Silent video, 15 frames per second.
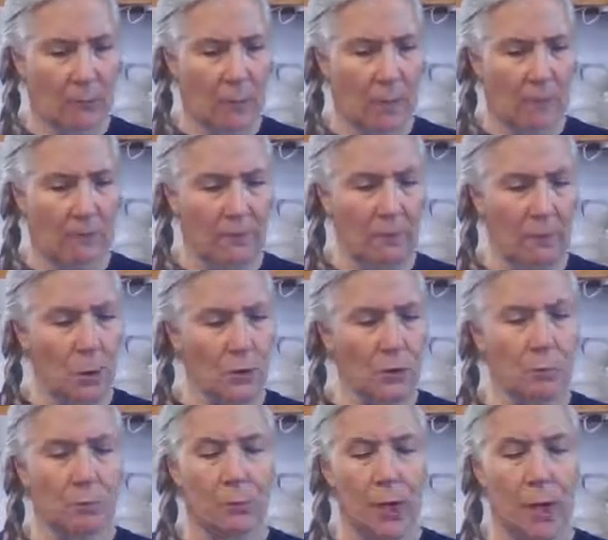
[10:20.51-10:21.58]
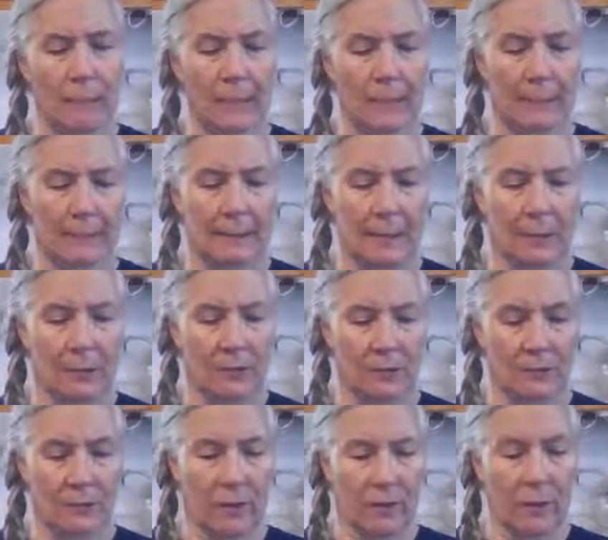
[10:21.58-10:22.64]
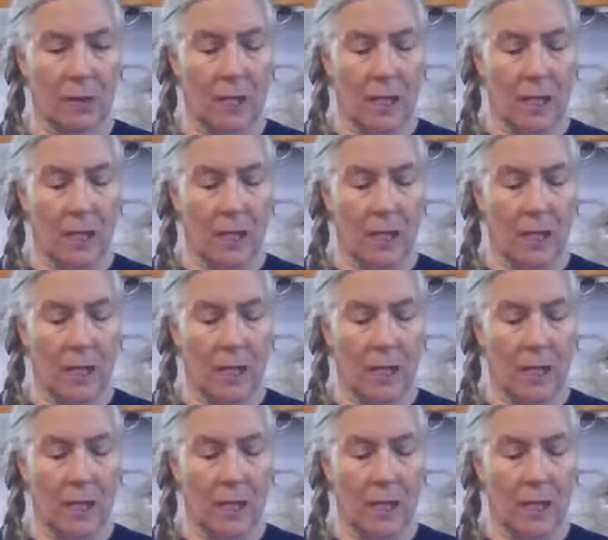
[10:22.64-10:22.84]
one of the most prominent leaders of the